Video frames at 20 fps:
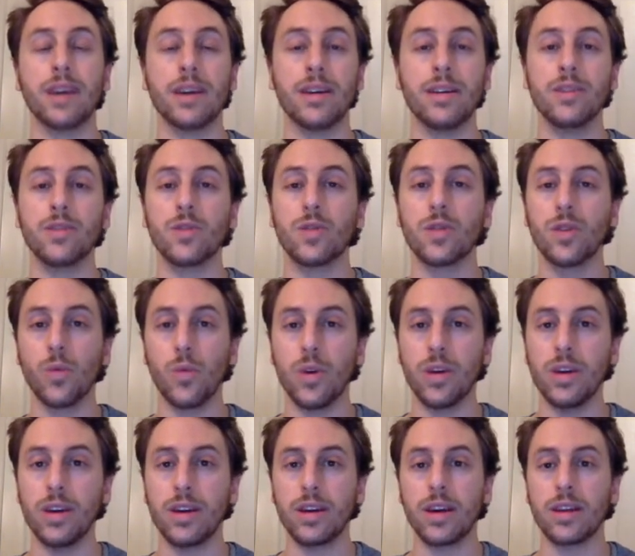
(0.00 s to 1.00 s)
days or a
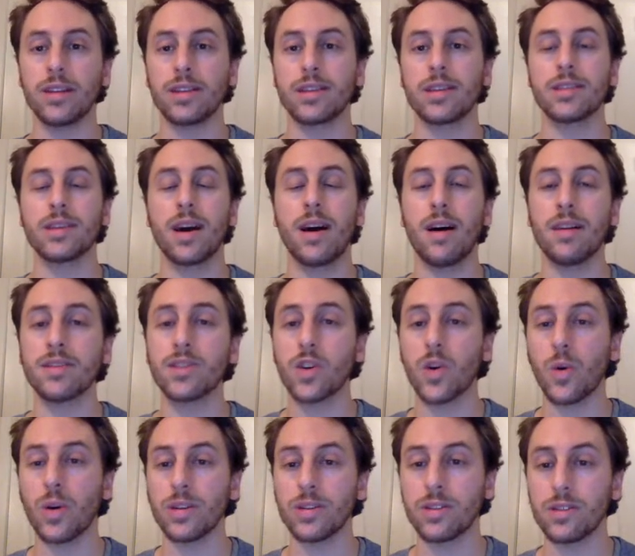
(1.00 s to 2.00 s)
week, and this has
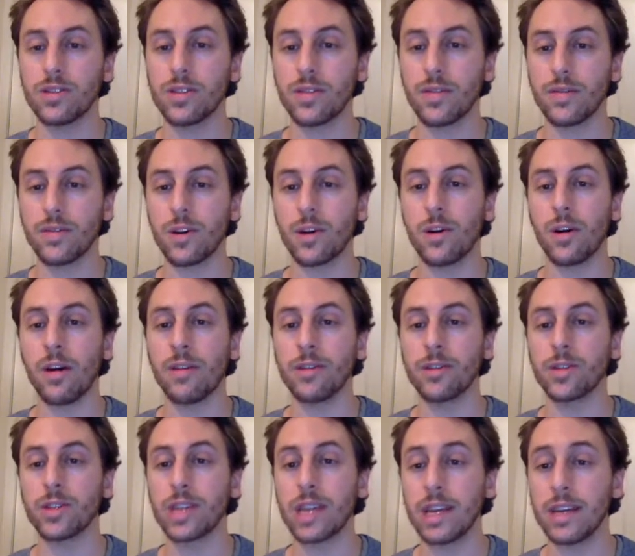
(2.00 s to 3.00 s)
consequences for our
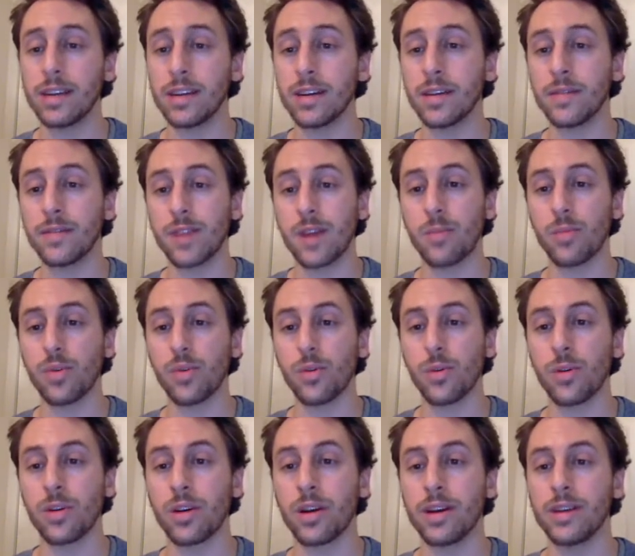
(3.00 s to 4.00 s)
understanding of temporal
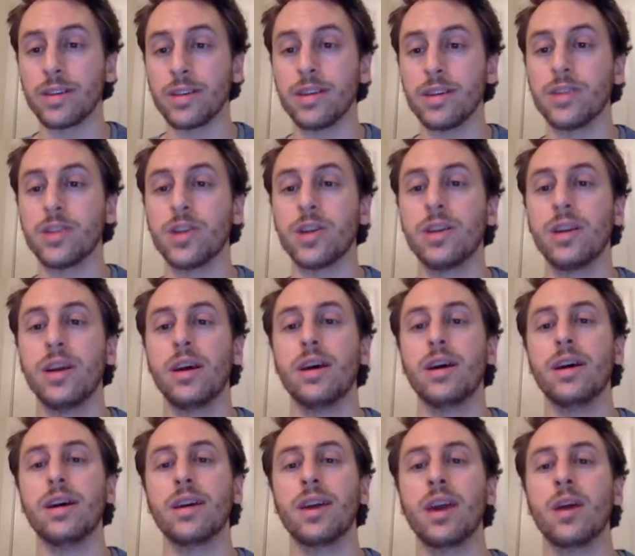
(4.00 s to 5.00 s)
organization.
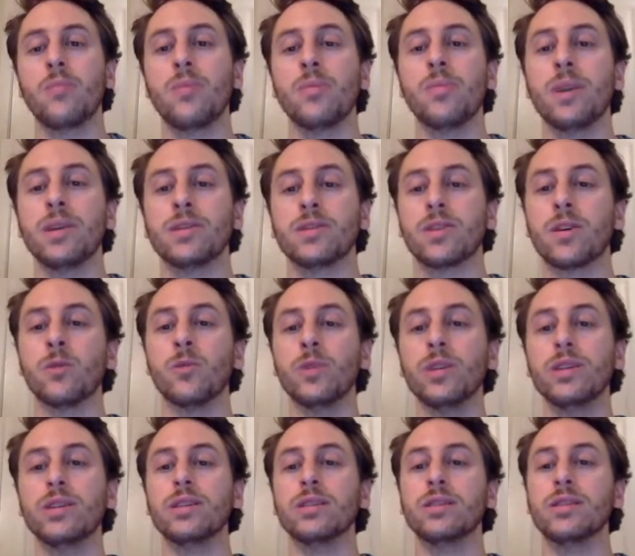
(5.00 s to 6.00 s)
It can't be based on
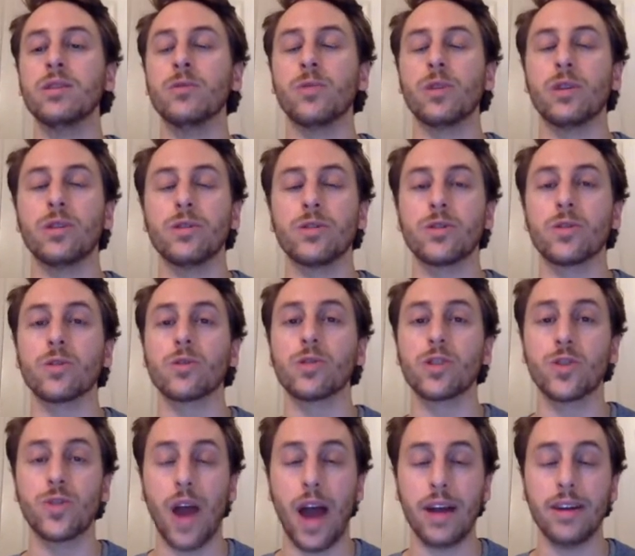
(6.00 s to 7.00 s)
recency, rehearsal, or
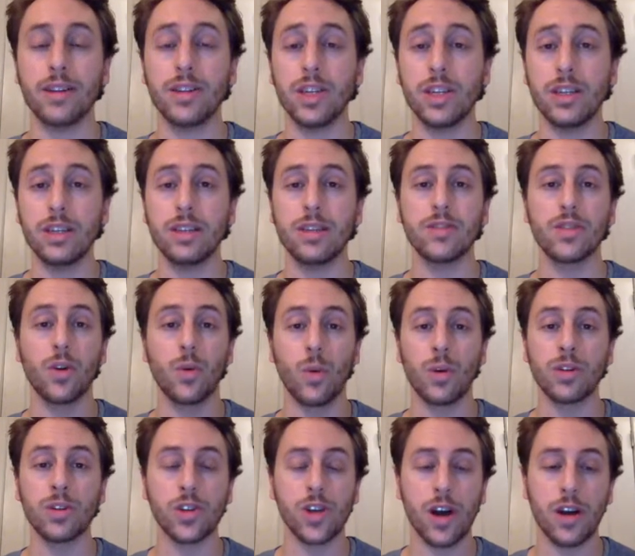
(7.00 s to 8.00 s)
strategy. These are
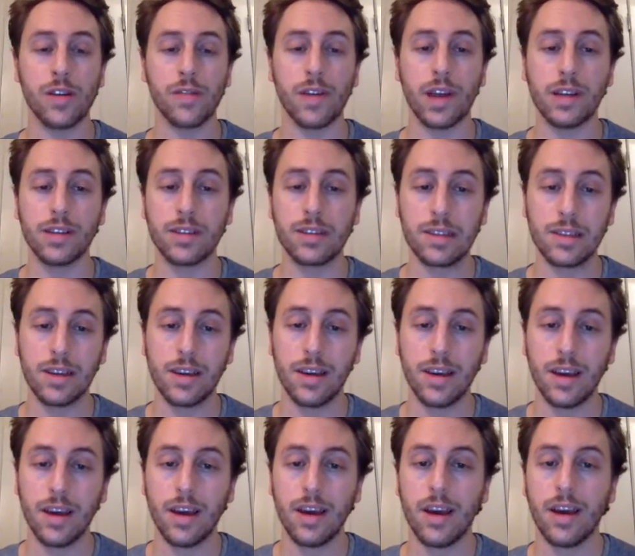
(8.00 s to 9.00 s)
one-shot events.
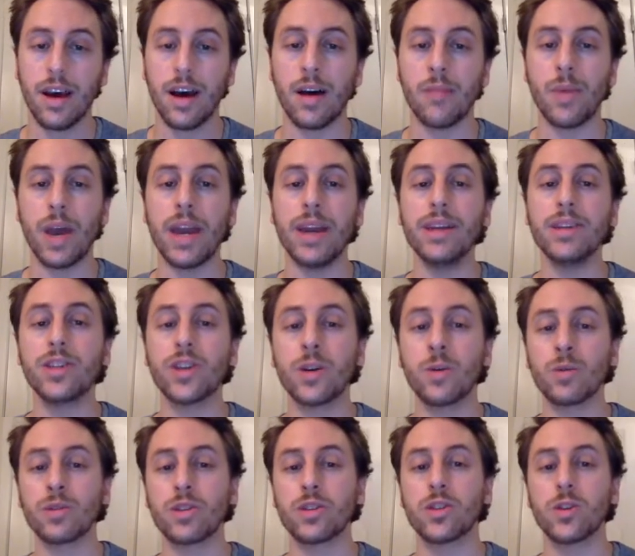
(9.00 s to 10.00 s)
Aging
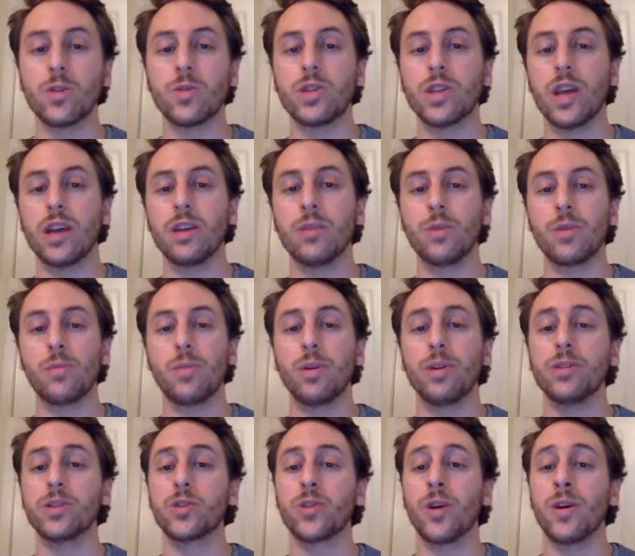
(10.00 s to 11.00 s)
was associated with
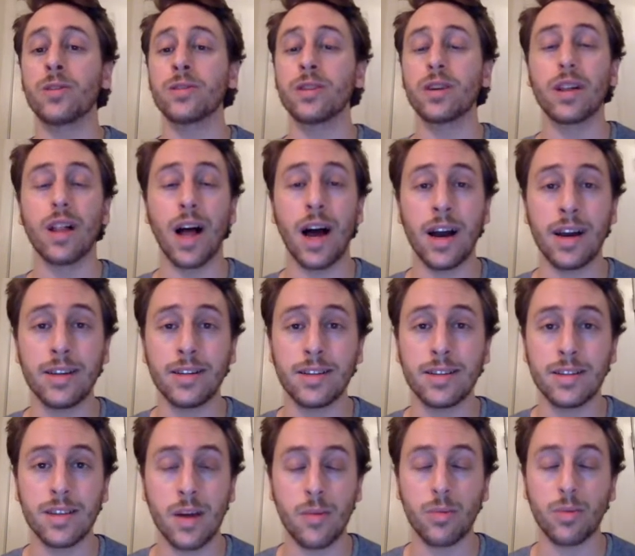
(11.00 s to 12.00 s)
pretty strong declines
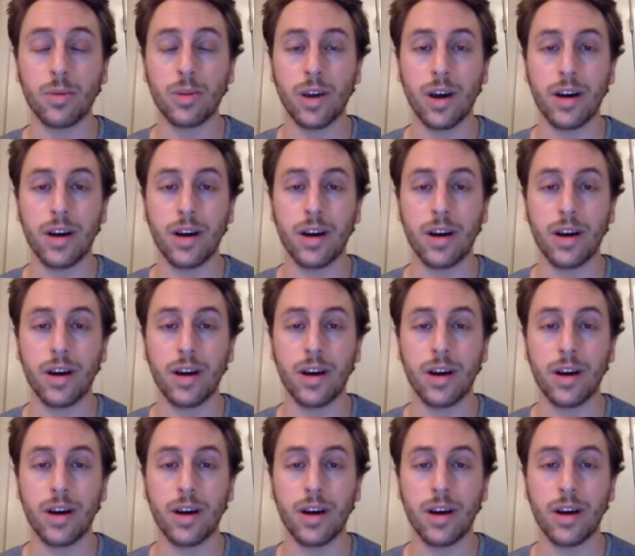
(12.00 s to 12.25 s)
in temporal